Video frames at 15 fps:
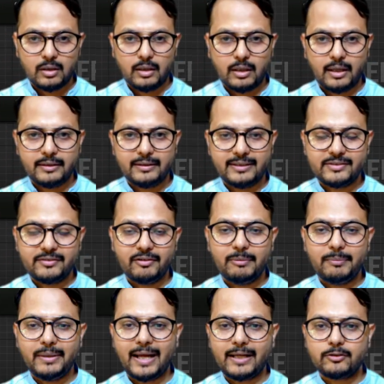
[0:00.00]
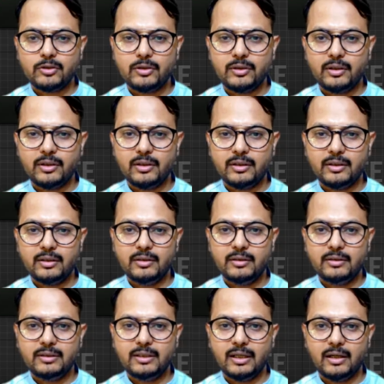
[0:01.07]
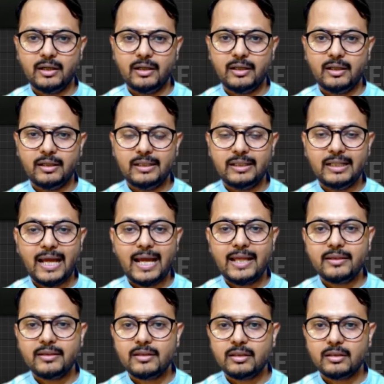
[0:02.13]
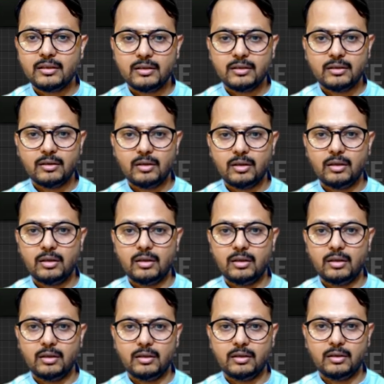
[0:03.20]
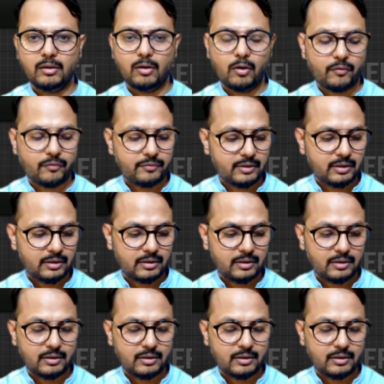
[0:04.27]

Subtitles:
This will be actually the length of the